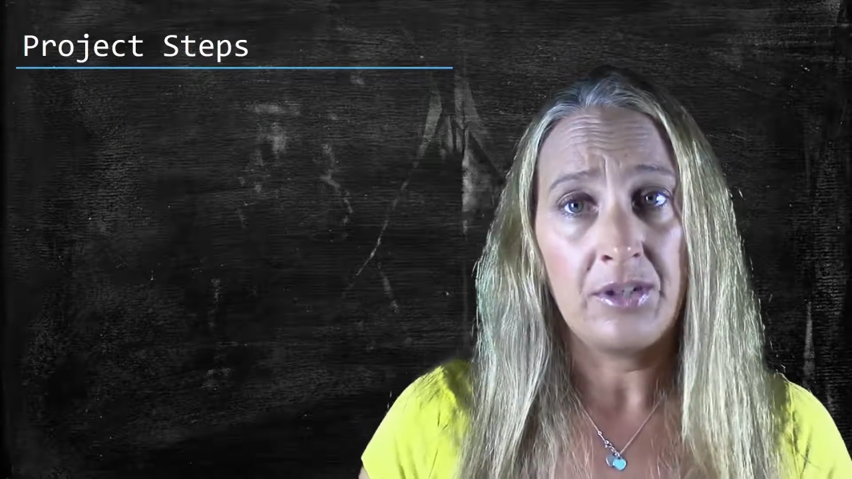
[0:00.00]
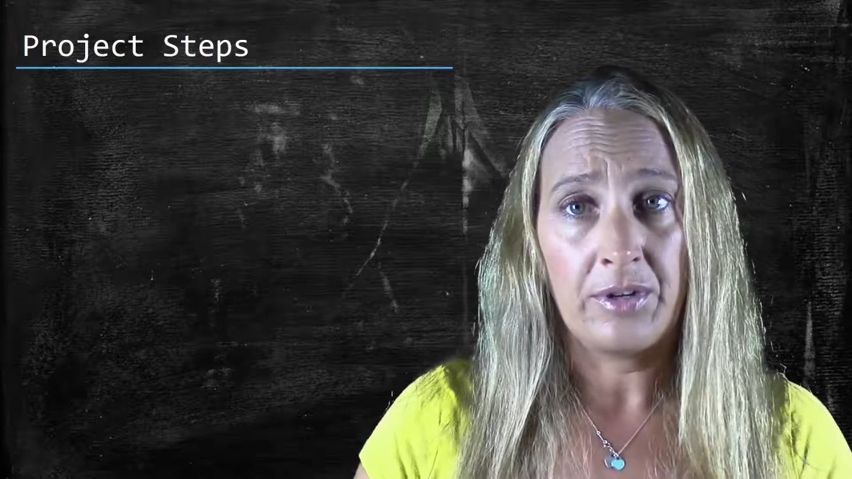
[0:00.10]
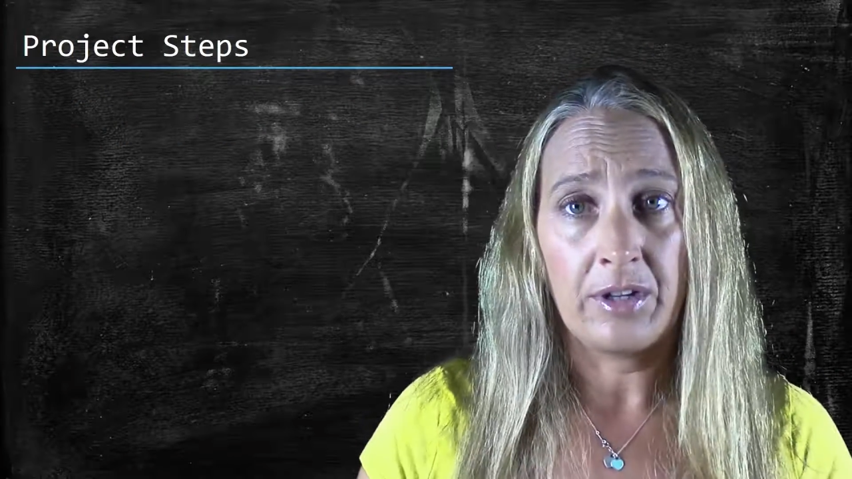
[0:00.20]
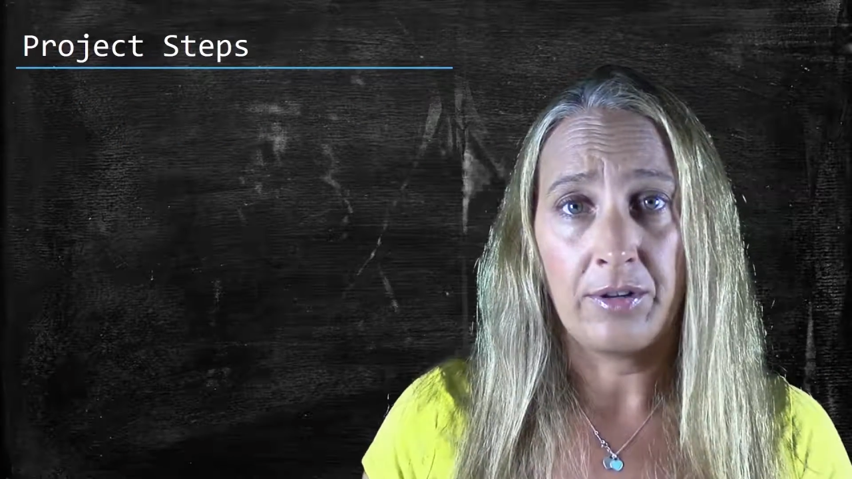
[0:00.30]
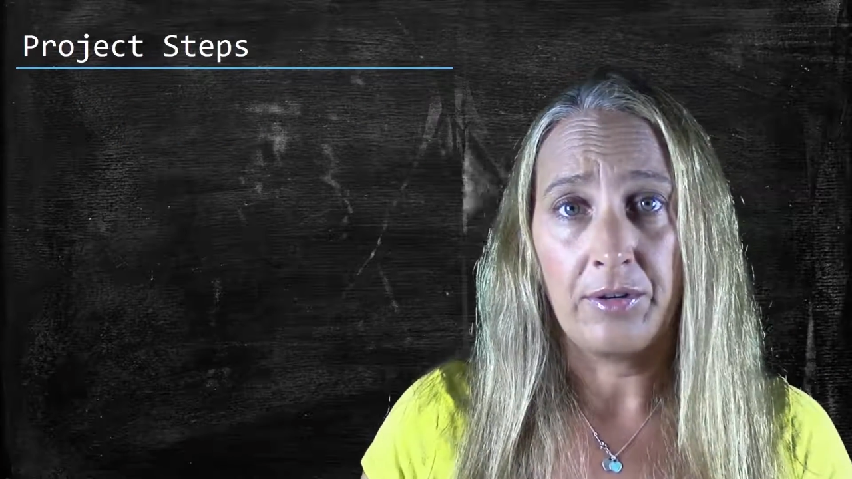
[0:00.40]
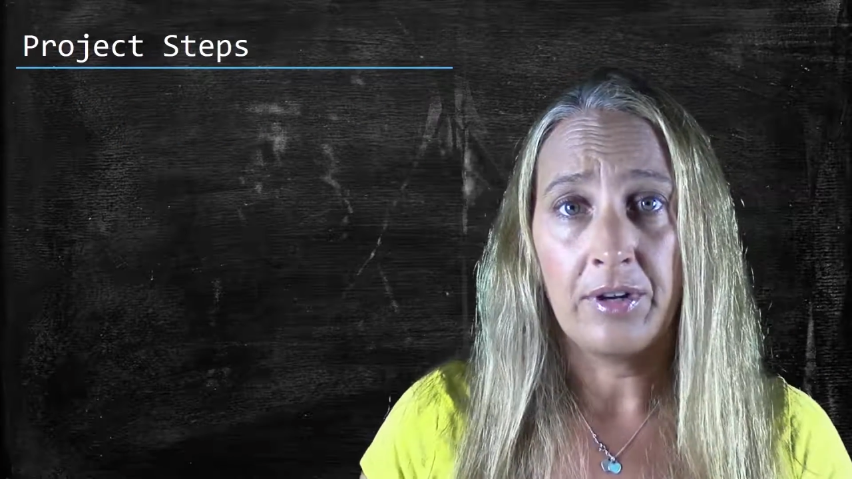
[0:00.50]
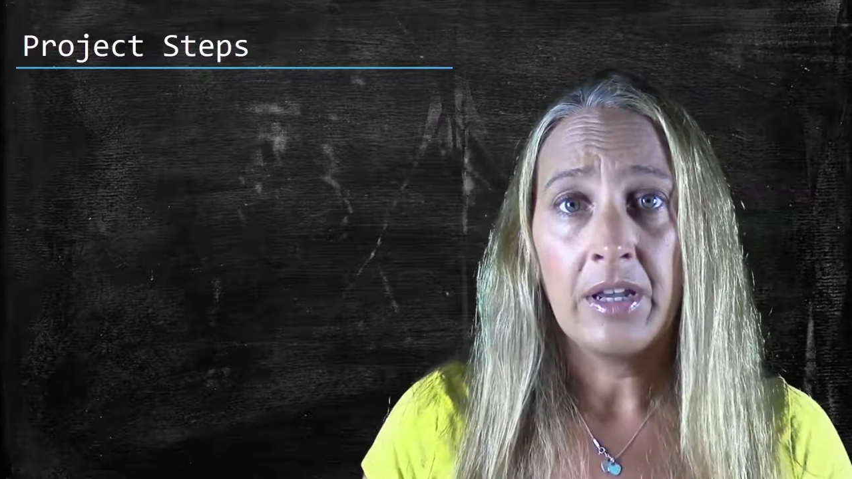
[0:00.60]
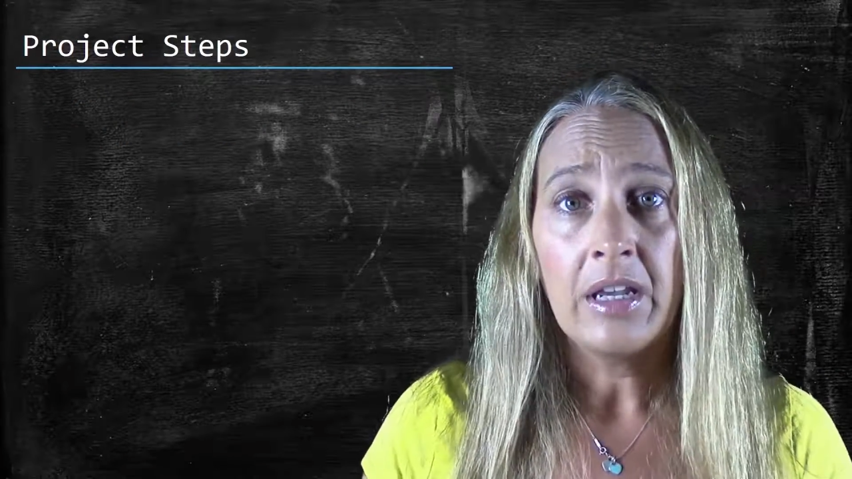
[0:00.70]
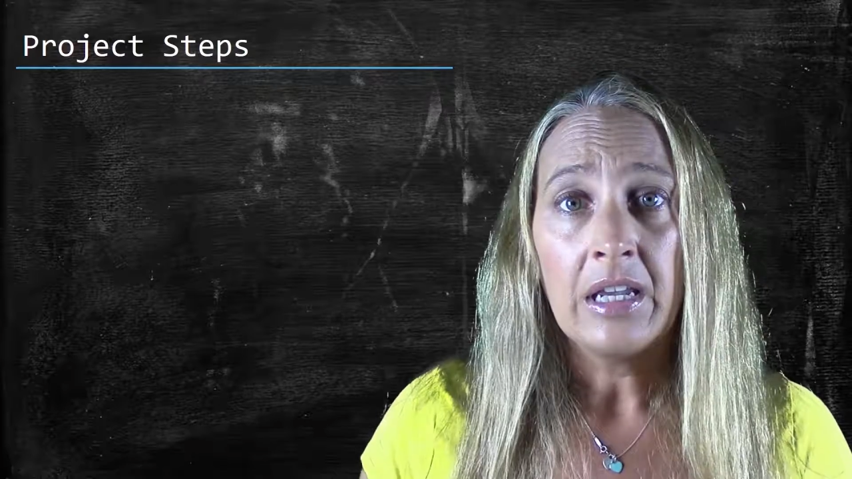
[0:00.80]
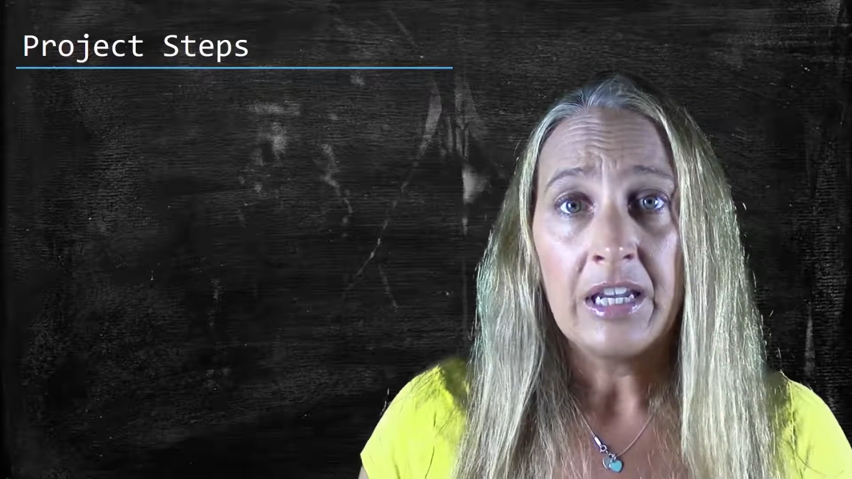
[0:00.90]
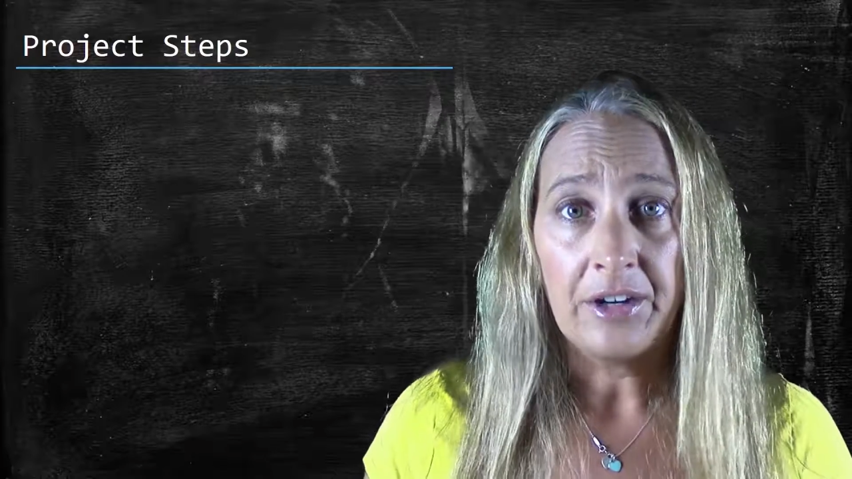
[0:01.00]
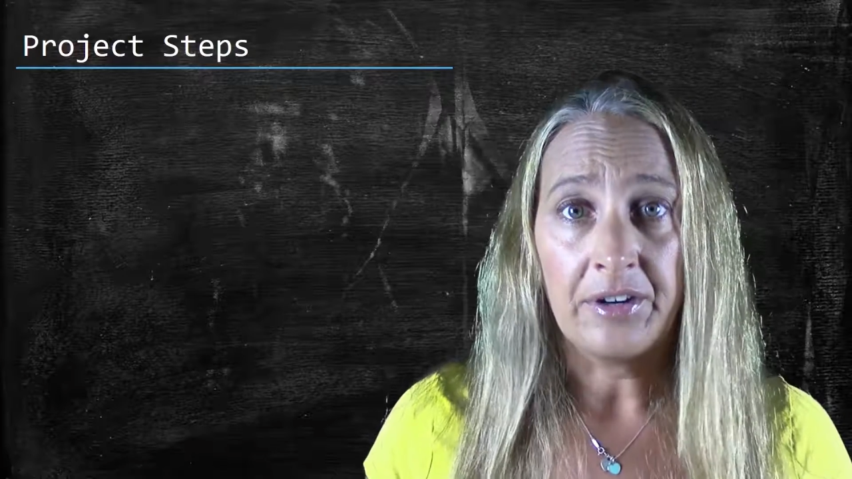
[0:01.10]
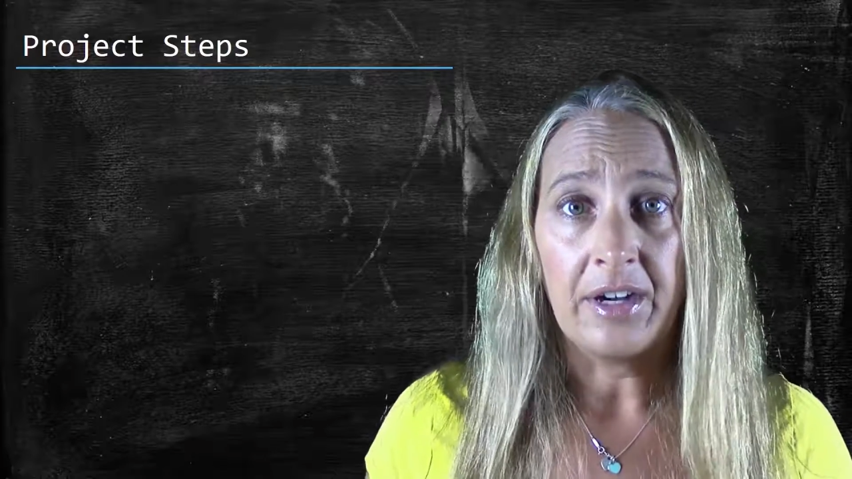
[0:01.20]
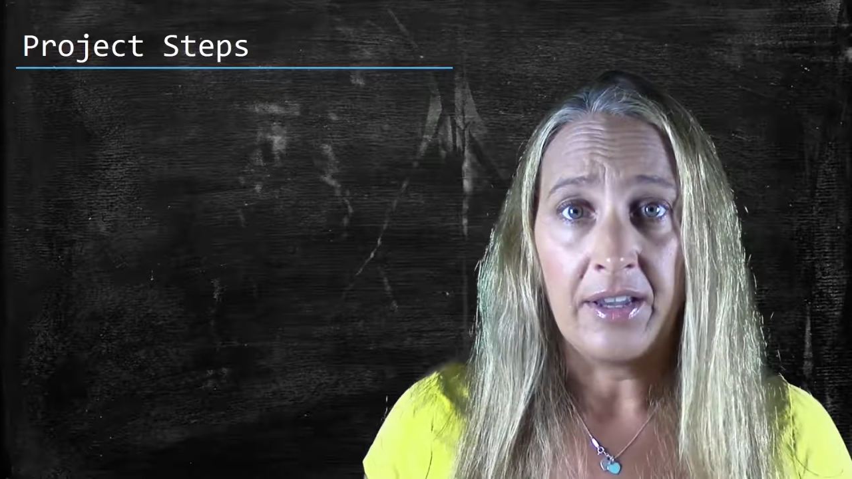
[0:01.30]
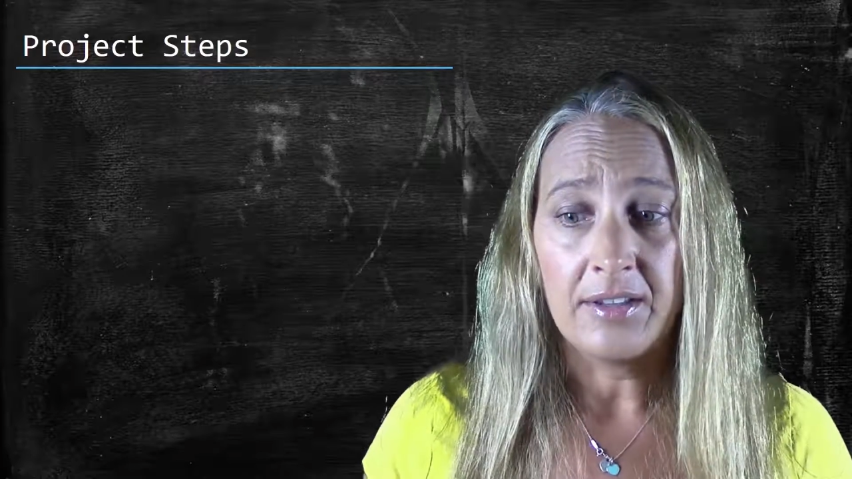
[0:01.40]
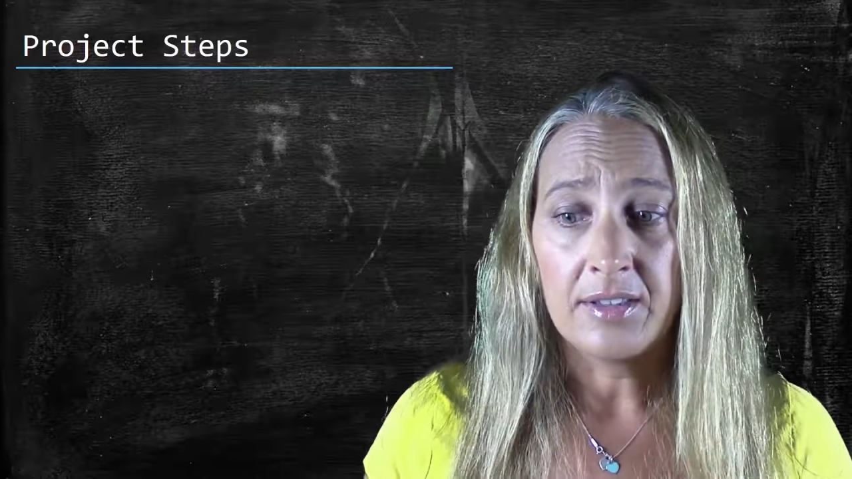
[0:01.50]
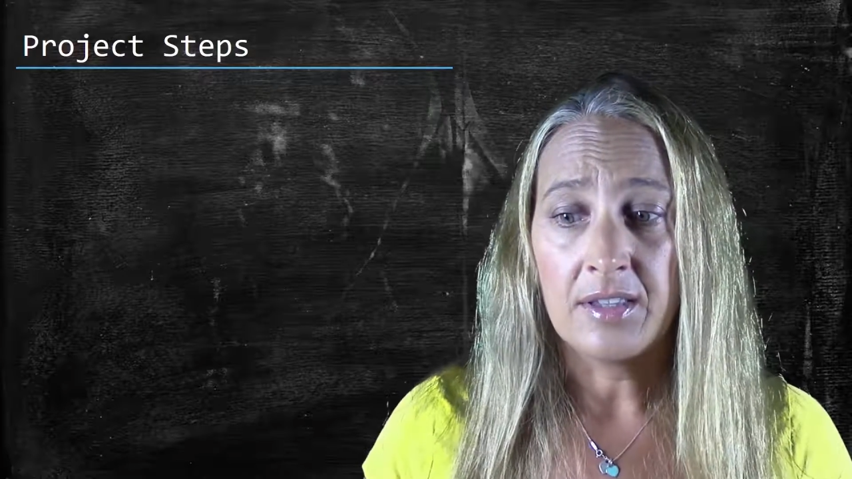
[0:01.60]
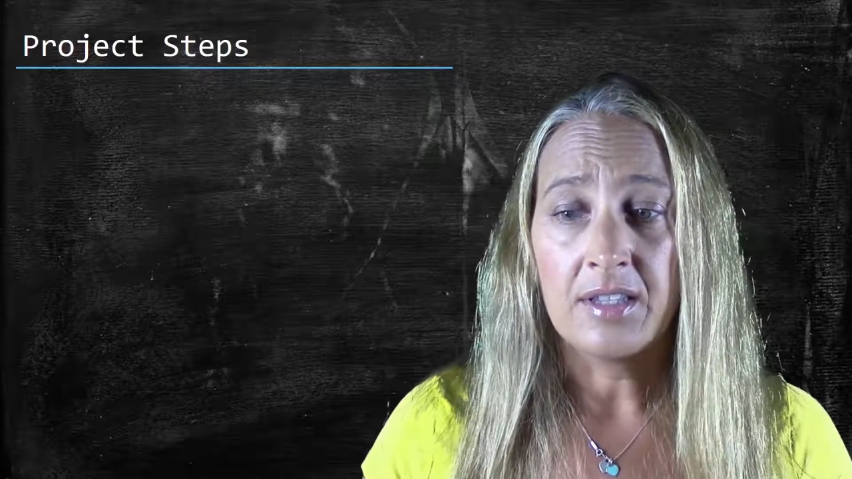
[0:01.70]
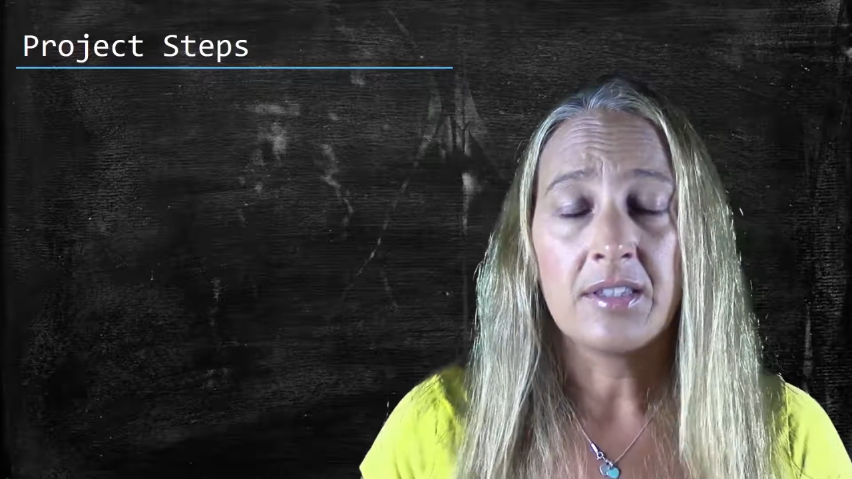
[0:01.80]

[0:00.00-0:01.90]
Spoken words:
to include? Here it is.